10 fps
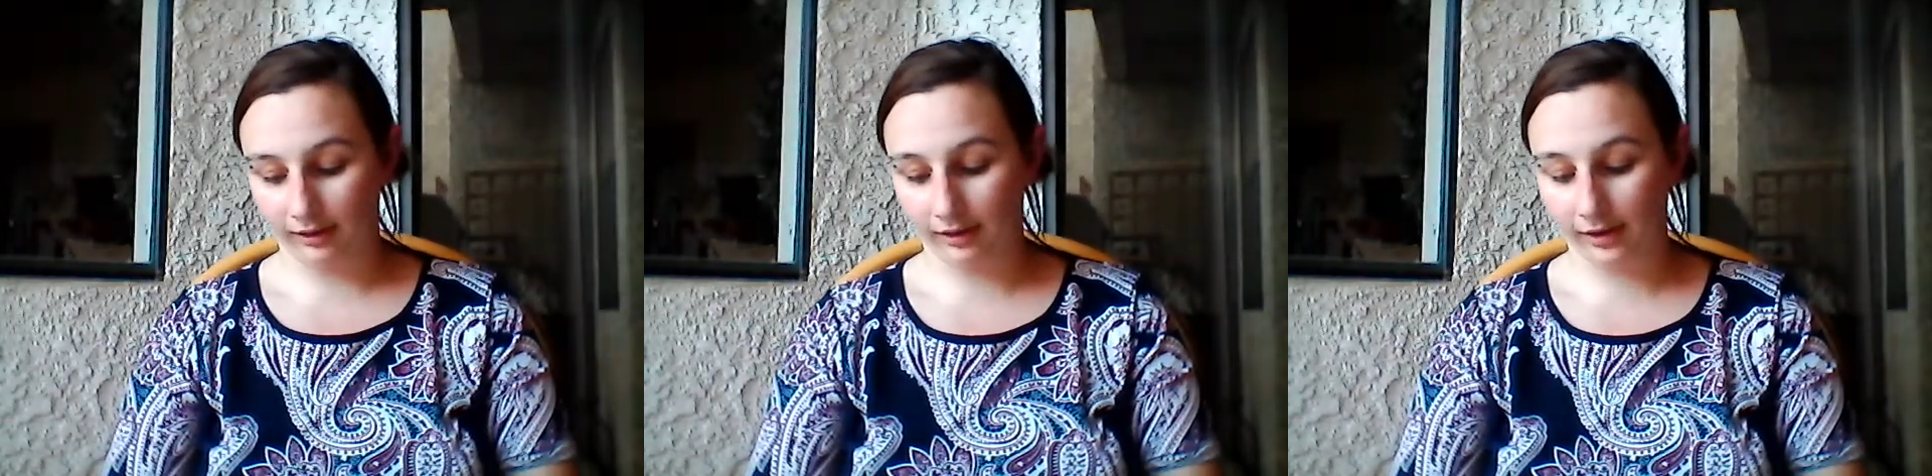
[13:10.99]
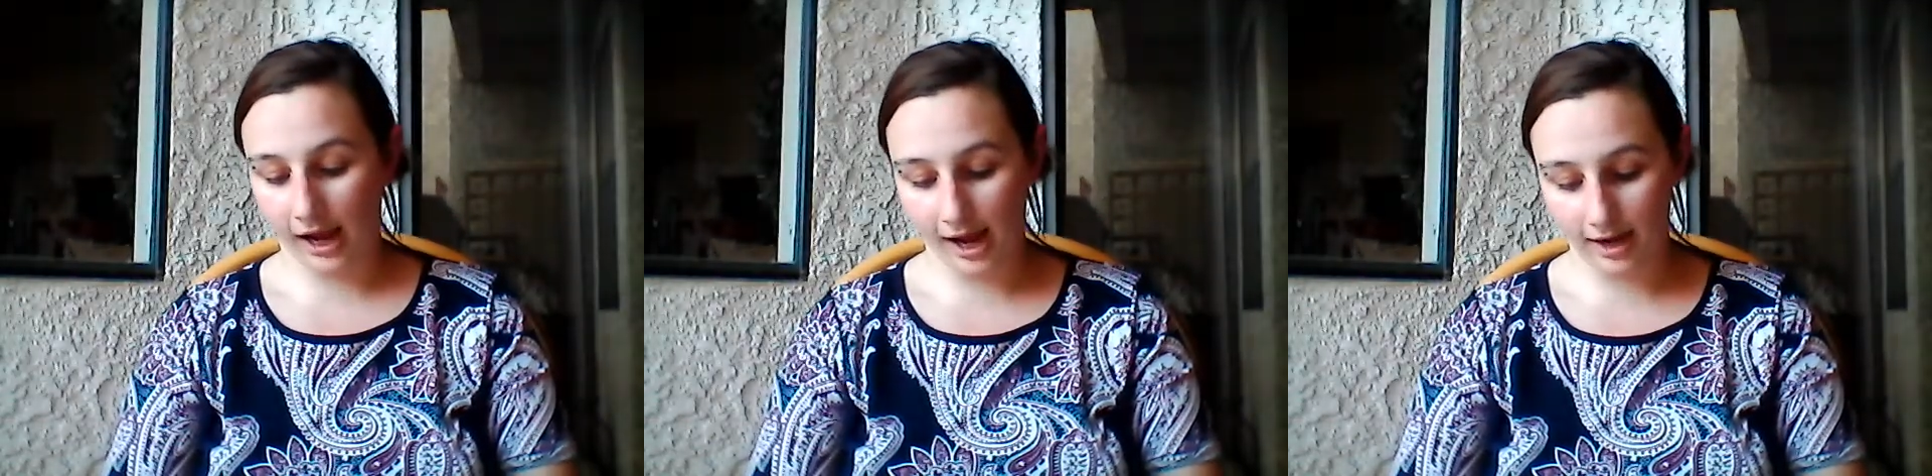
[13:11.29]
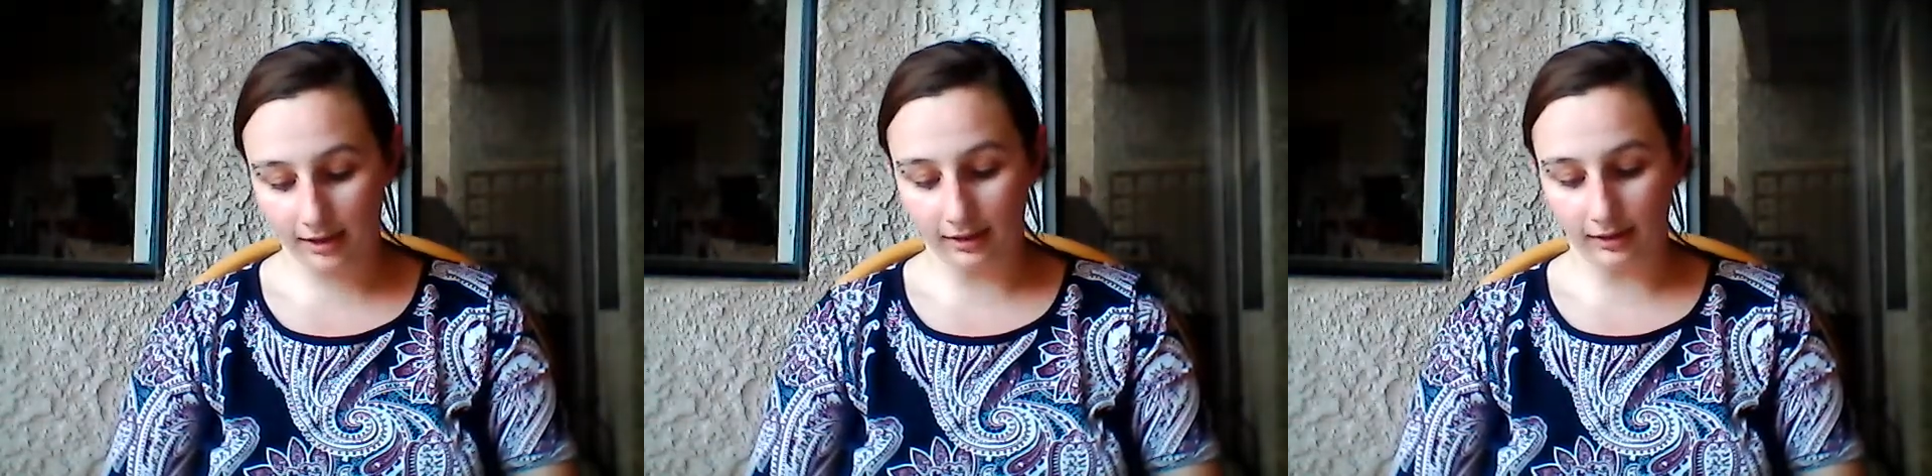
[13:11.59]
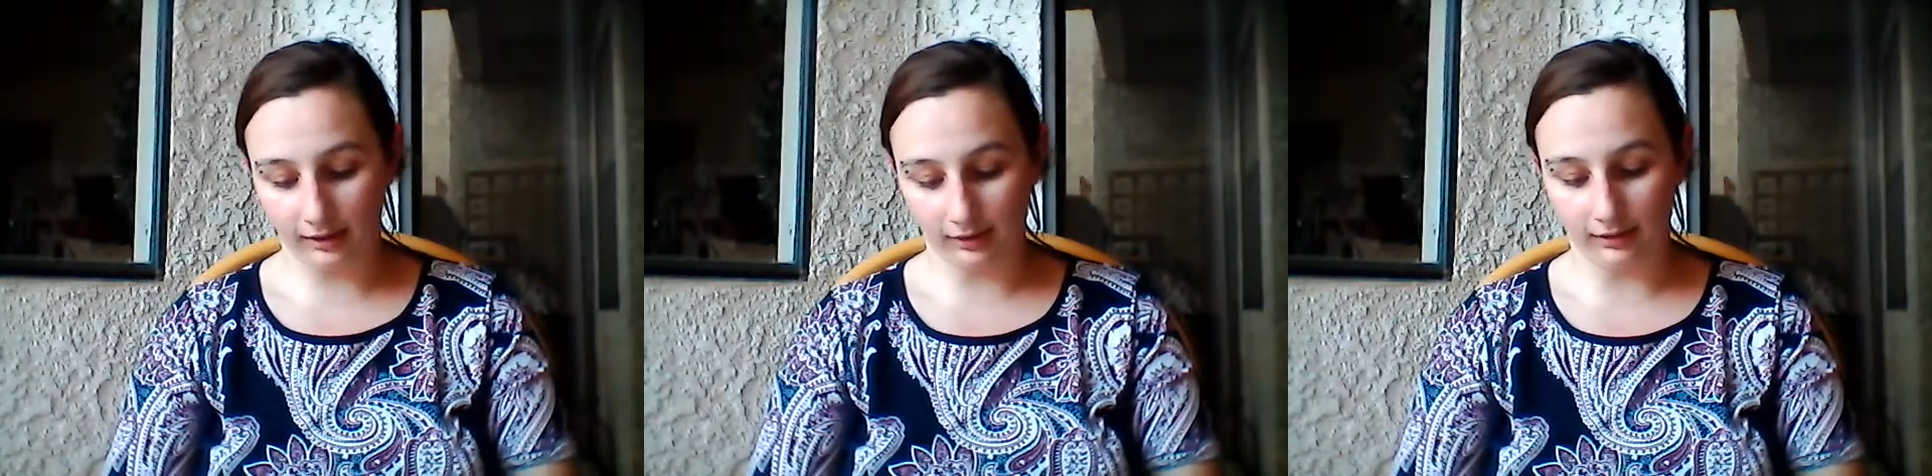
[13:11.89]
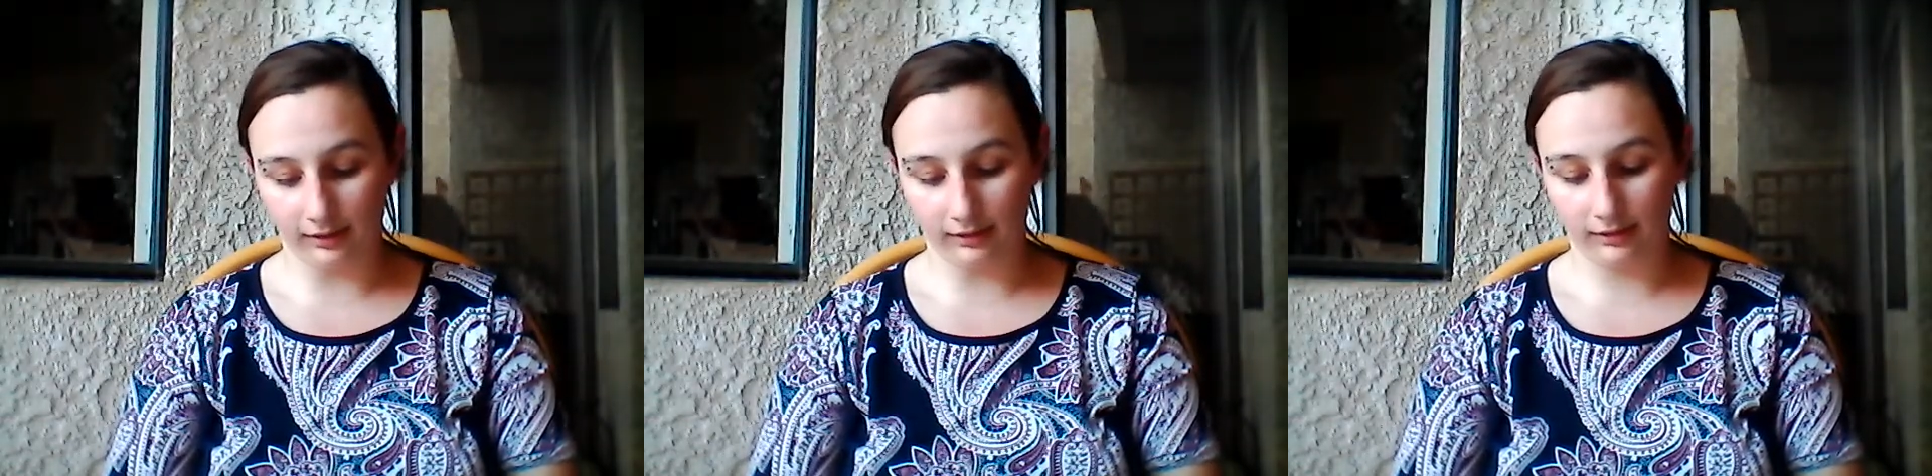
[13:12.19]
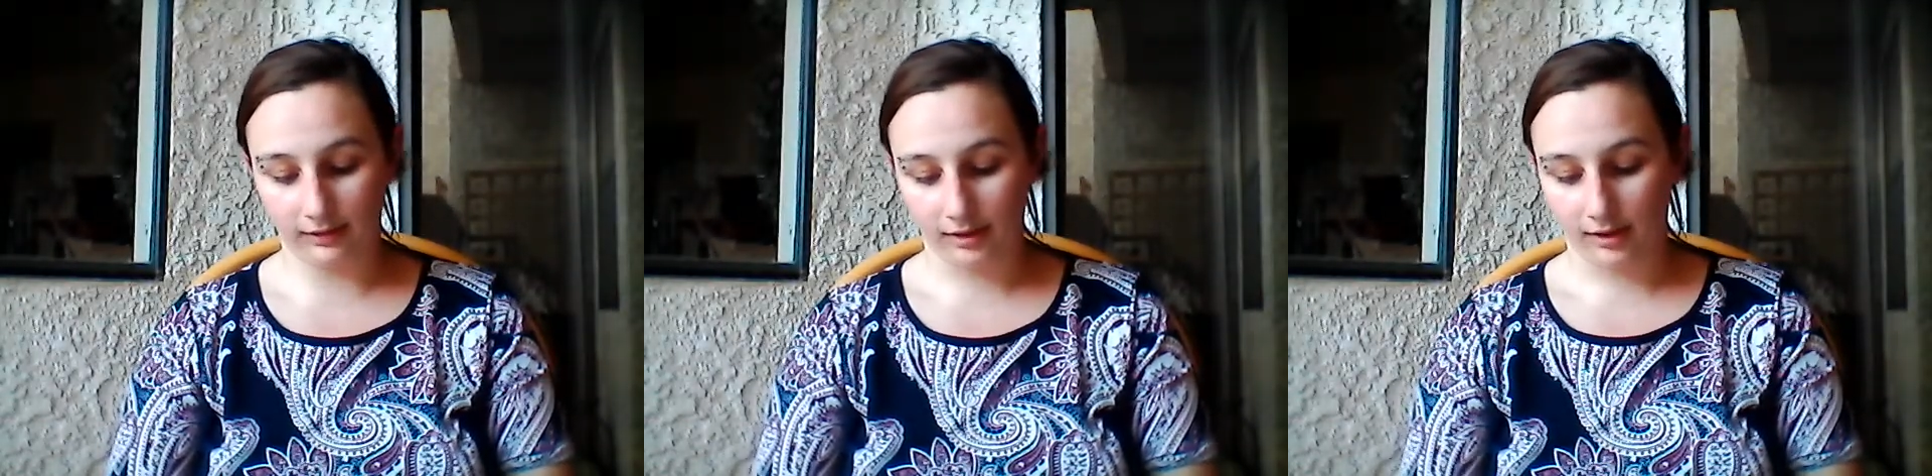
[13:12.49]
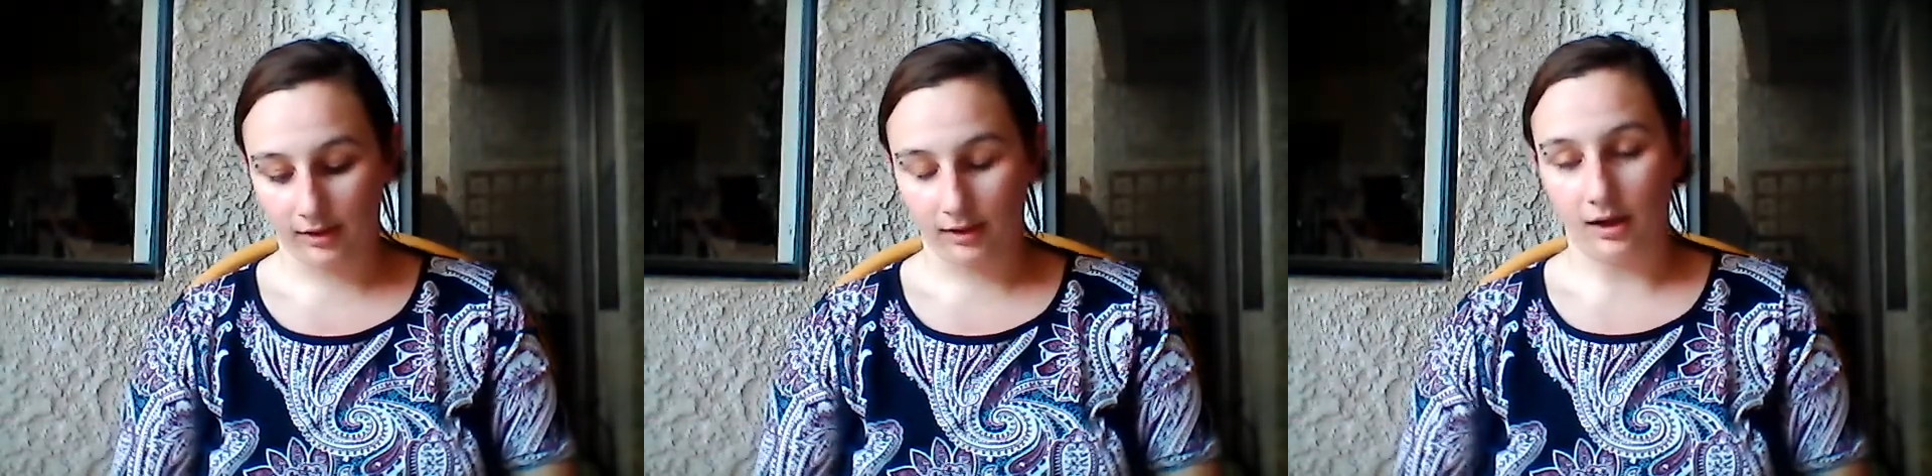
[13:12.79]
not started working on
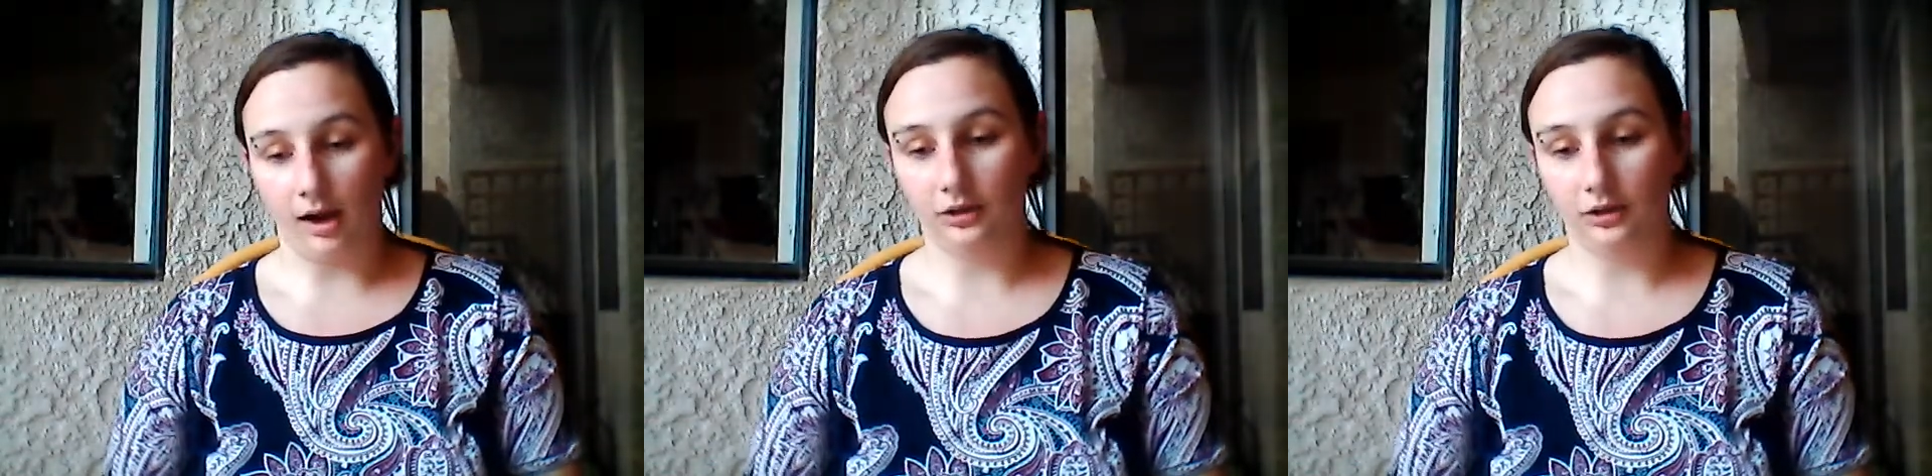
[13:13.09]
yet.